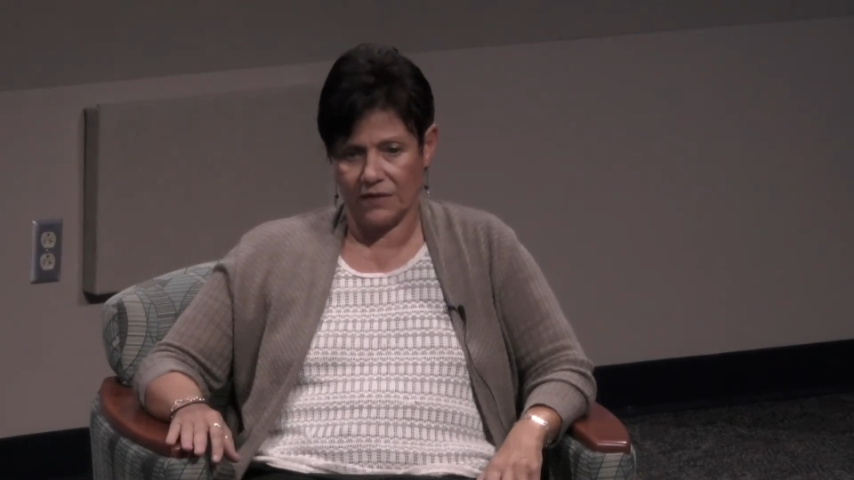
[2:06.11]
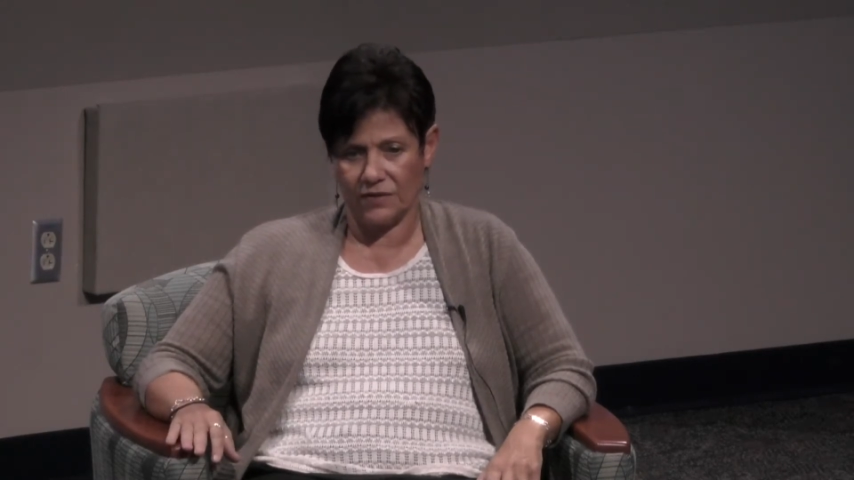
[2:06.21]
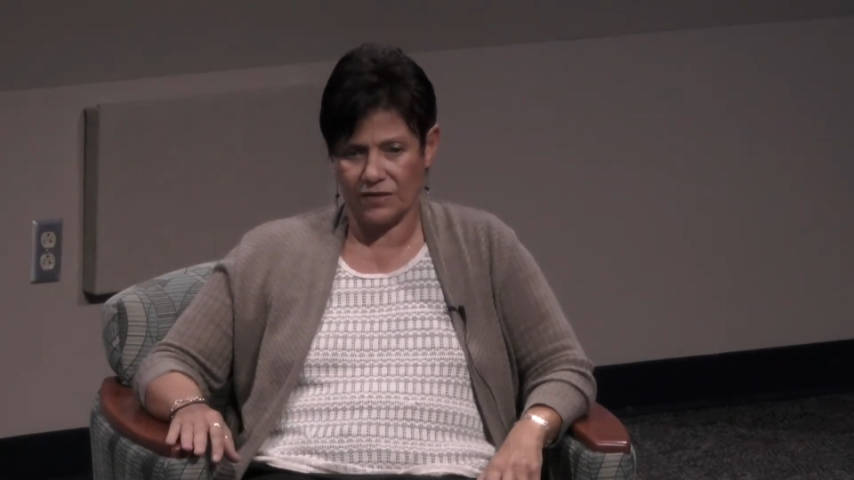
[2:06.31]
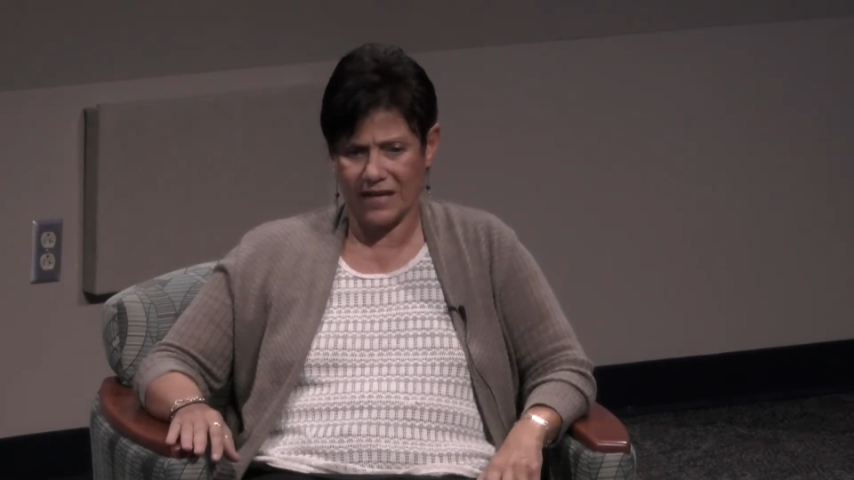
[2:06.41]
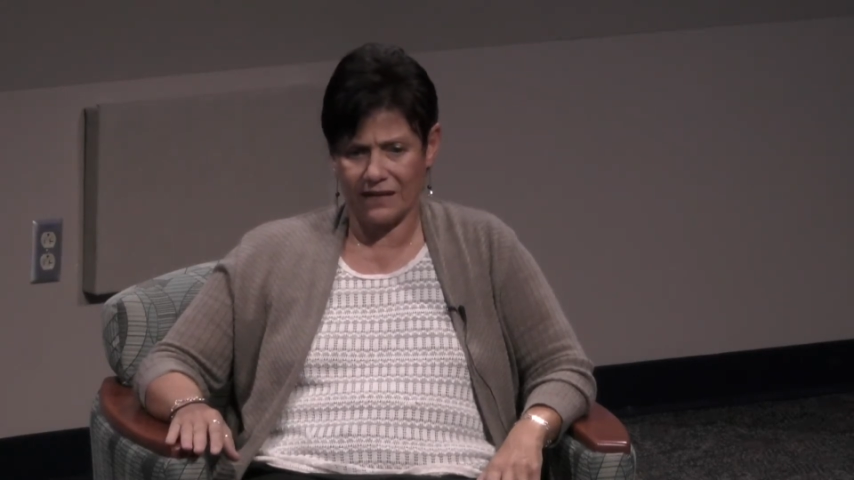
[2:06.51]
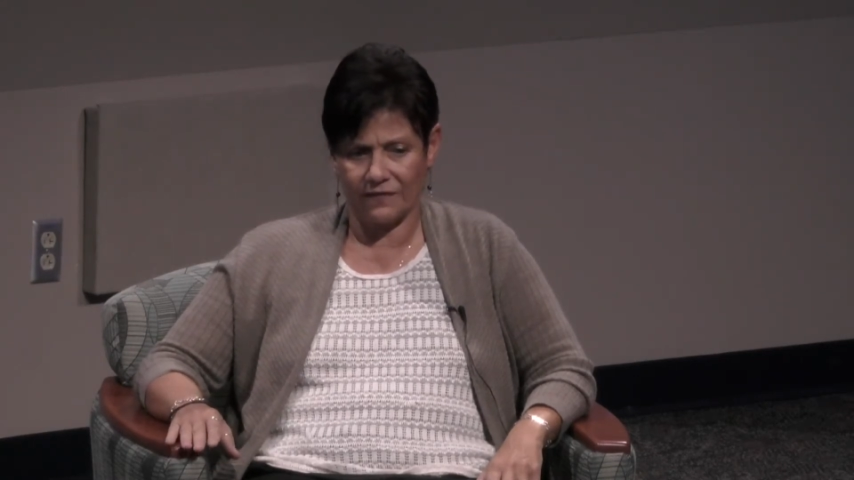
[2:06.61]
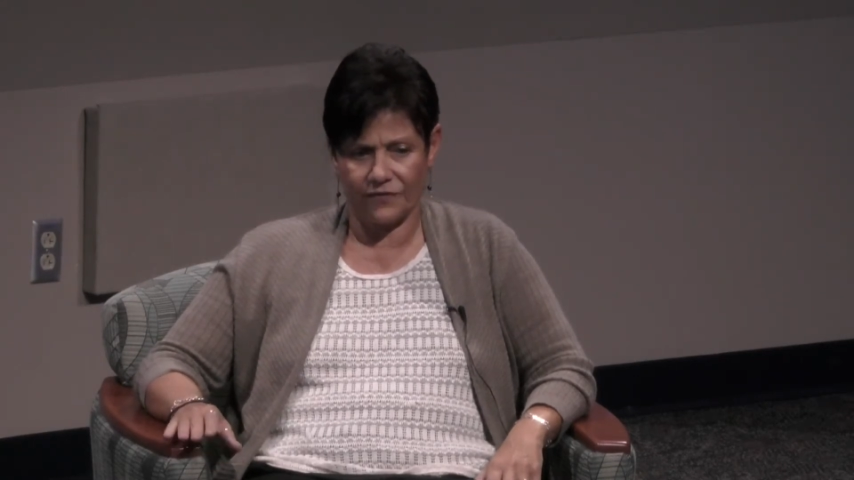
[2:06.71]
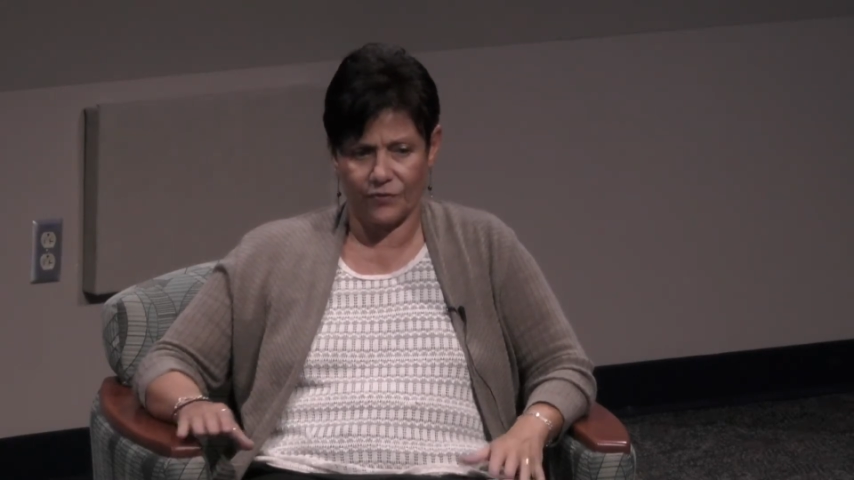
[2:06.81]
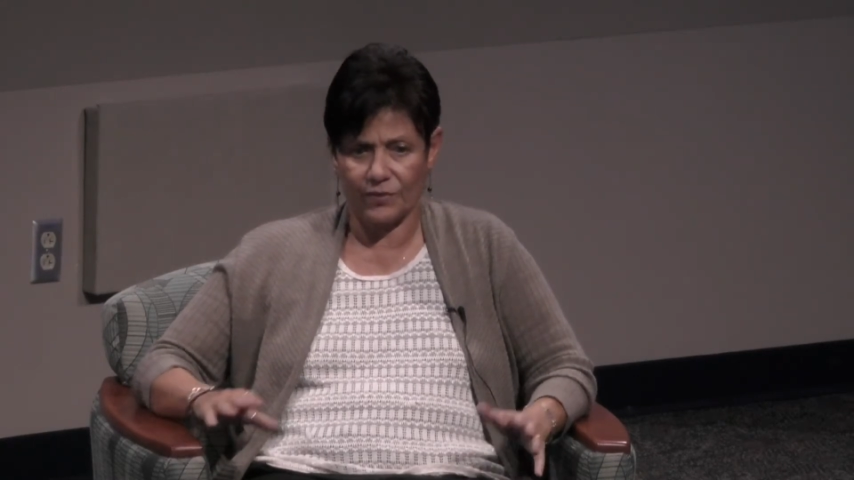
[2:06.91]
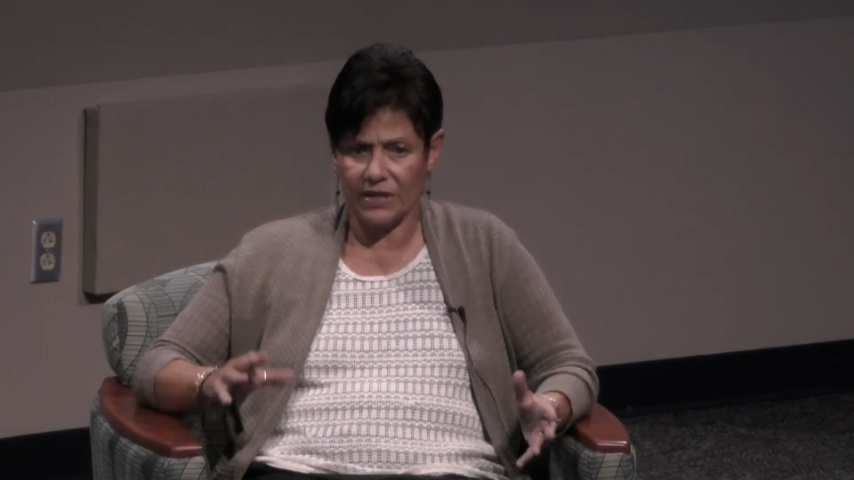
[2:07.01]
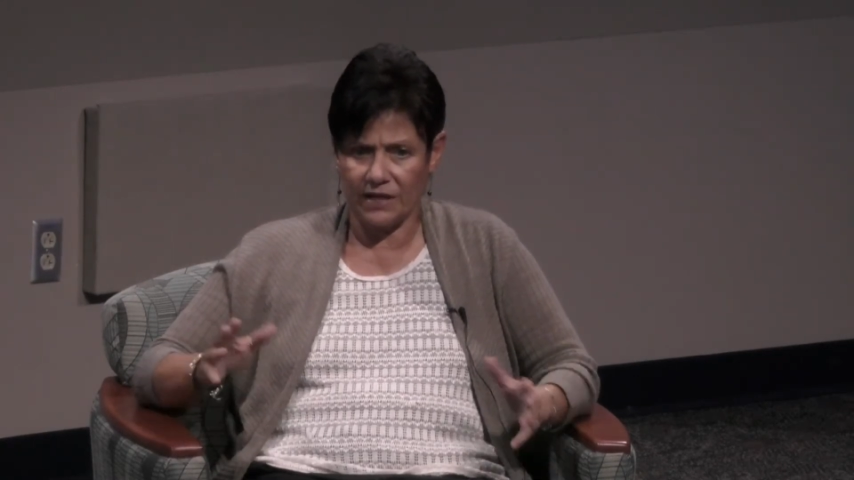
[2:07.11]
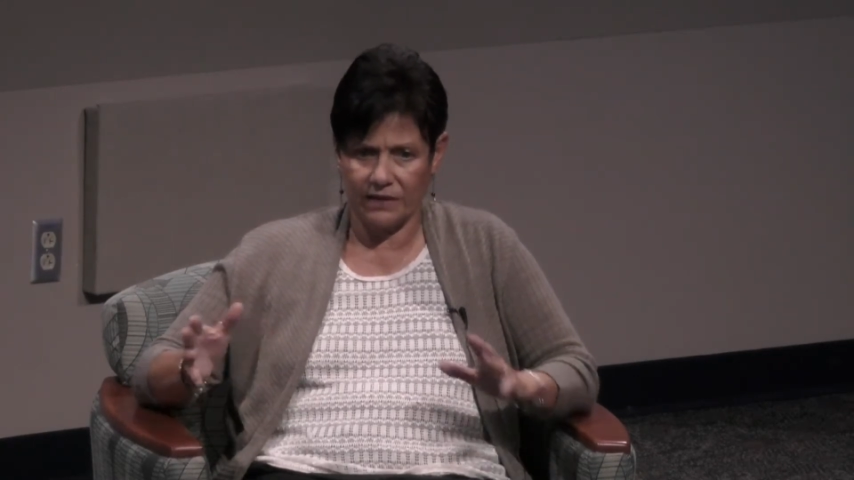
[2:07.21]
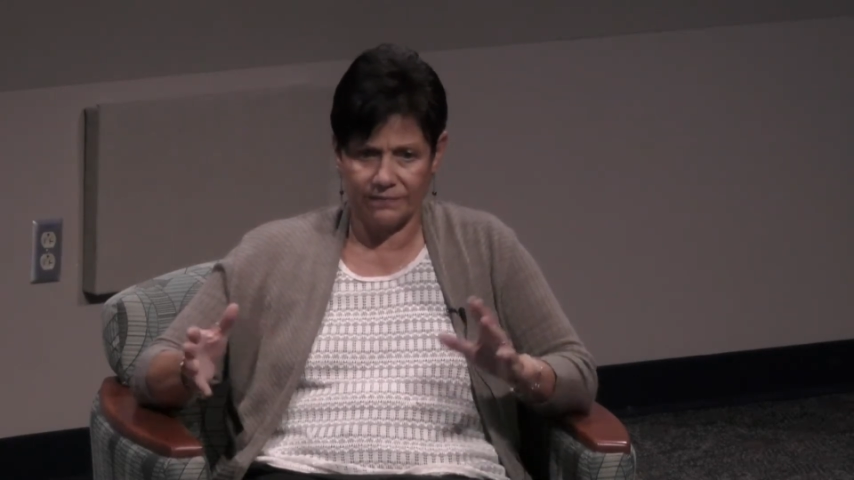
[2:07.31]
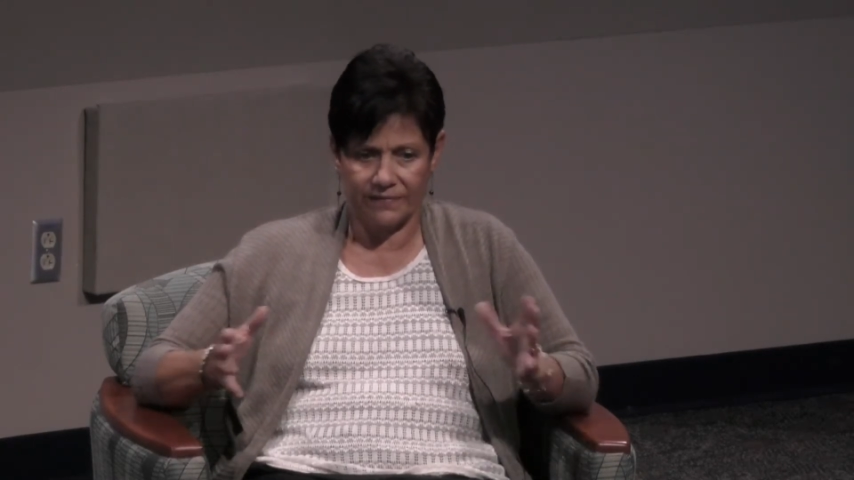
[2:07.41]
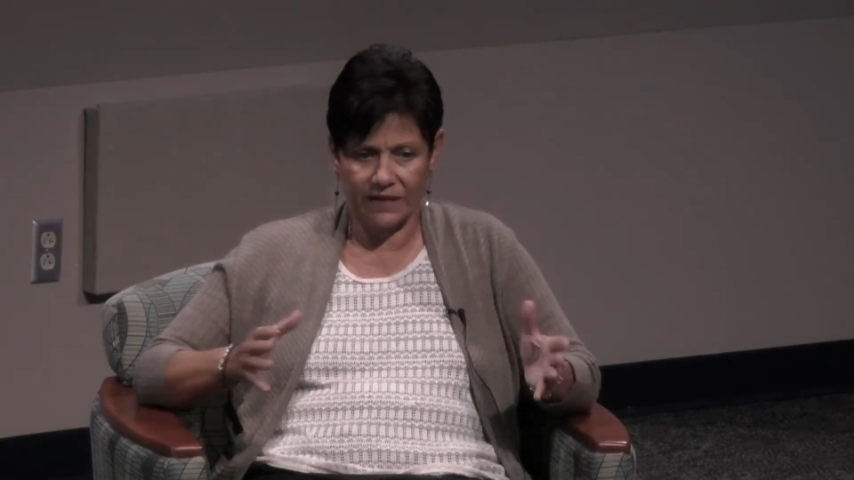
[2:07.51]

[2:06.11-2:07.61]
there's kind of three